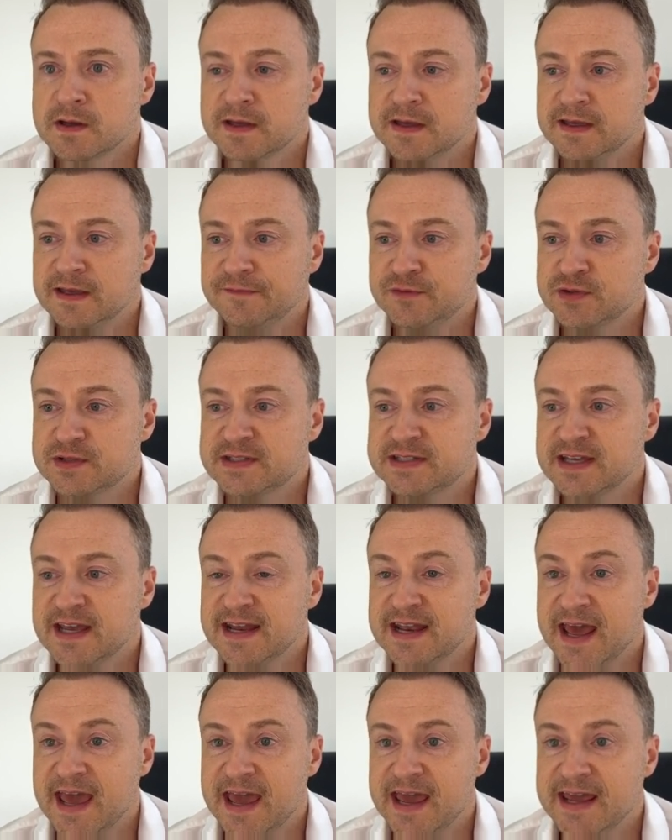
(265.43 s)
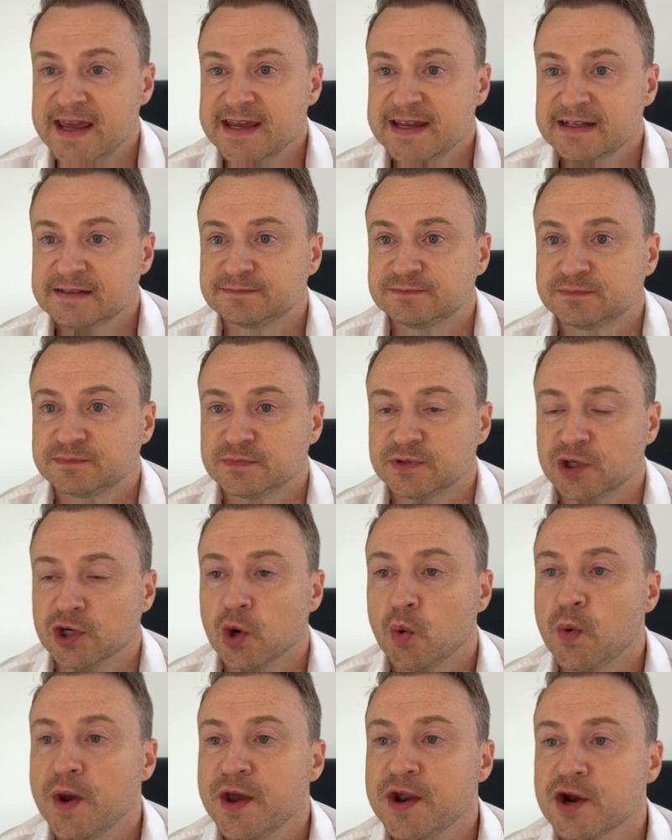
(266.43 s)
If you said A, you're
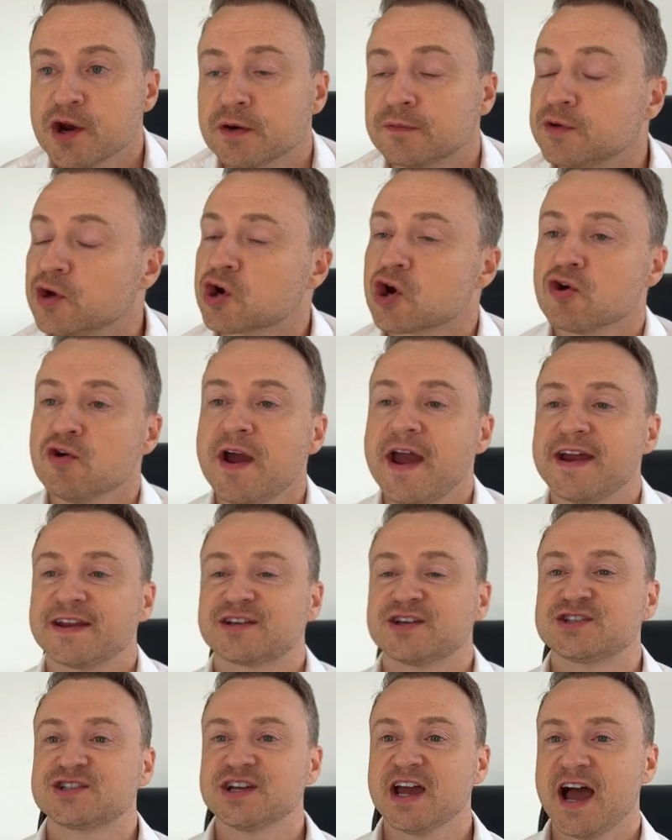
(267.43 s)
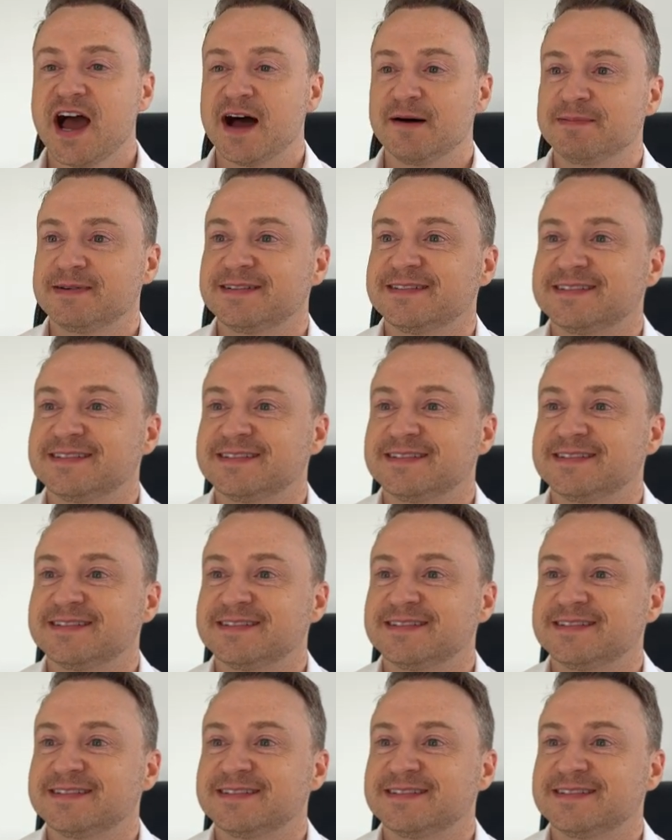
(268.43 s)
a winner. You're correct. Good job.